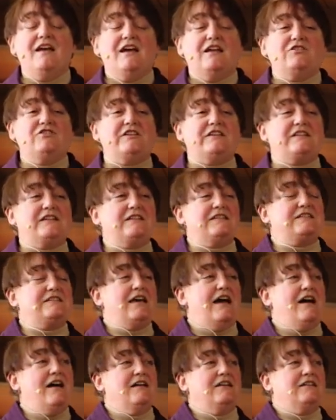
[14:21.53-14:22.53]
Jesus
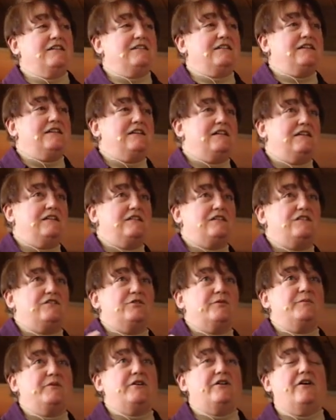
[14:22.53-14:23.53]
tells in his
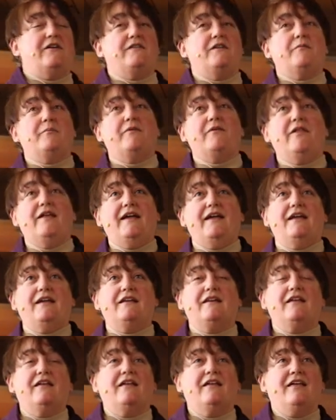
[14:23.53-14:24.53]
Sermon on the
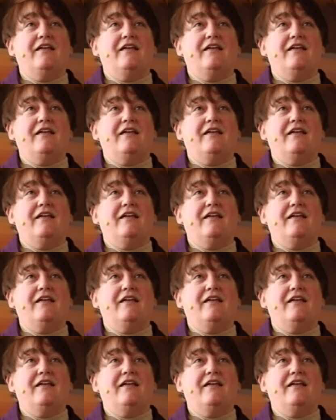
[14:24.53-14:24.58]
Plain